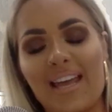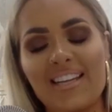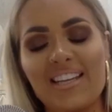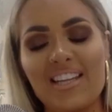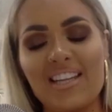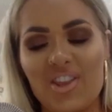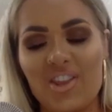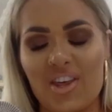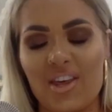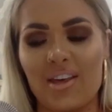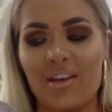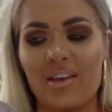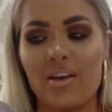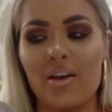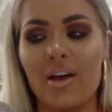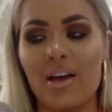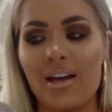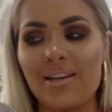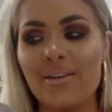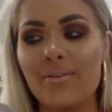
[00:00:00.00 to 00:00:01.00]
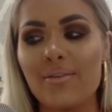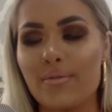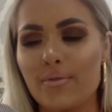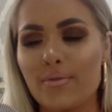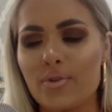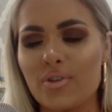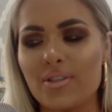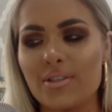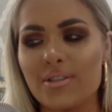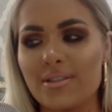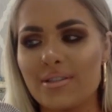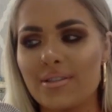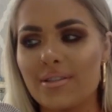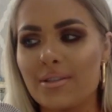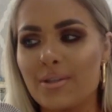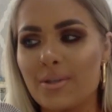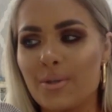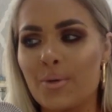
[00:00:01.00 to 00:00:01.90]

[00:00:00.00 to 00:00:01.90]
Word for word: energy and kind of just